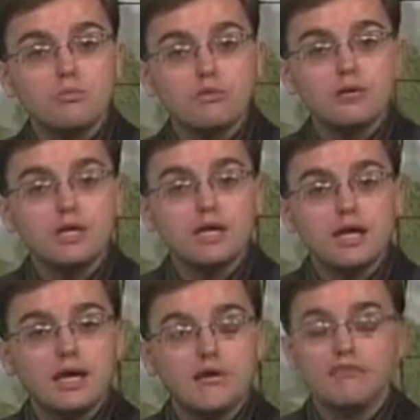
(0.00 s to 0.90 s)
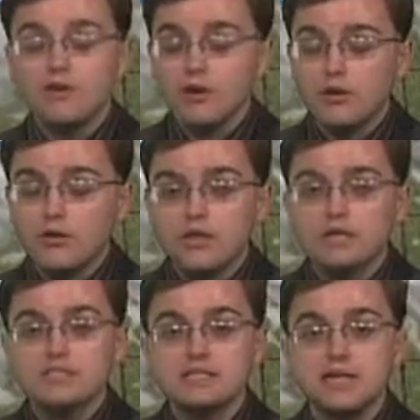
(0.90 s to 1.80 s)
we're looking at a very
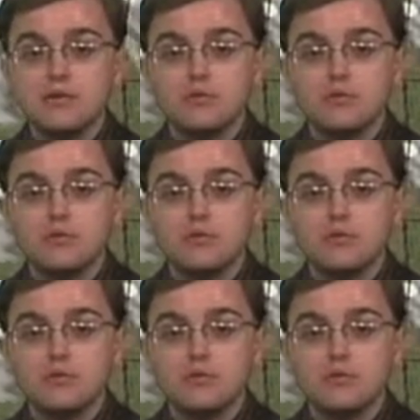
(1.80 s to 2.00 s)
nice day.